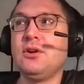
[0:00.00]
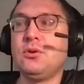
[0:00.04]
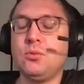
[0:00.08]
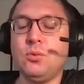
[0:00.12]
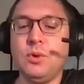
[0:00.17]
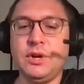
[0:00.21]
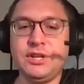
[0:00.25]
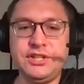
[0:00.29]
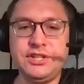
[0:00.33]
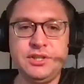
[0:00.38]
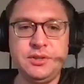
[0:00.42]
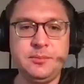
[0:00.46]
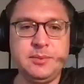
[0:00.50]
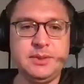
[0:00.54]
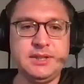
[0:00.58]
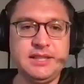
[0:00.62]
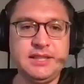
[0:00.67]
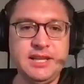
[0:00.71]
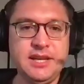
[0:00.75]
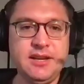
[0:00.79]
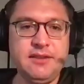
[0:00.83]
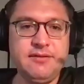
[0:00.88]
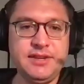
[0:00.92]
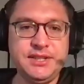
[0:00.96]
what you
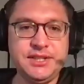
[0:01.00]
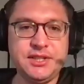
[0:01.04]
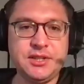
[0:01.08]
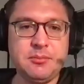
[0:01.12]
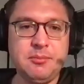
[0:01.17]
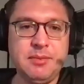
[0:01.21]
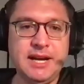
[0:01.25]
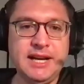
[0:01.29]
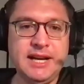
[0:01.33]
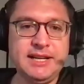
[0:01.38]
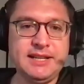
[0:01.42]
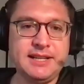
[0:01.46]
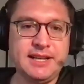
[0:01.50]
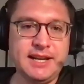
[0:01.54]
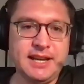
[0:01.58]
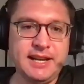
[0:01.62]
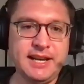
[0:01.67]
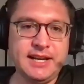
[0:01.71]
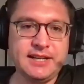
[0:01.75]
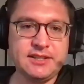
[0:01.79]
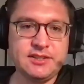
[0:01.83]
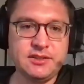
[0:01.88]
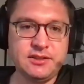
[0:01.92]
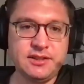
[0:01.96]
believe in your mind can
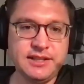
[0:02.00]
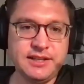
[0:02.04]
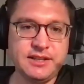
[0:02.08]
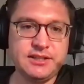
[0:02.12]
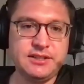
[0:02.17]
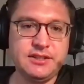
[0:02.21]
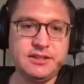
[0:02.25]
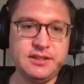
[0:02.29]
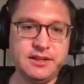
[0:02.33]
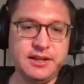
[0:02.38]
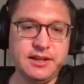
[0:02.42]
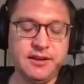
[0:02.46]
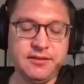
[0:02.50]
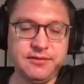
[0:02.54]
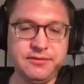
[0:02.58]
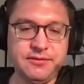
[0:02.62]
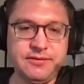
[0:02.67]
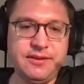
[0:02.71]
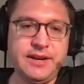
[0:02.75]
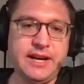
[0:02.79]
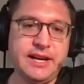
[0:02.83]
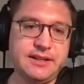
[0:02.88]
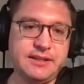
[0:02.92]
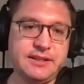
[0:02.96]
actually a-
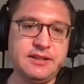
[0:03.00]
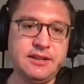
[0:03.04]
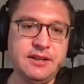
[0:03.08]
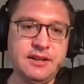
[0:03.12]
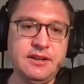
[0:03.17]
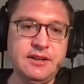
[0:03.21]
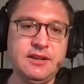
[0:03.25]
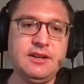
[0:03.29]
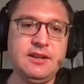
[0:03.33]
affect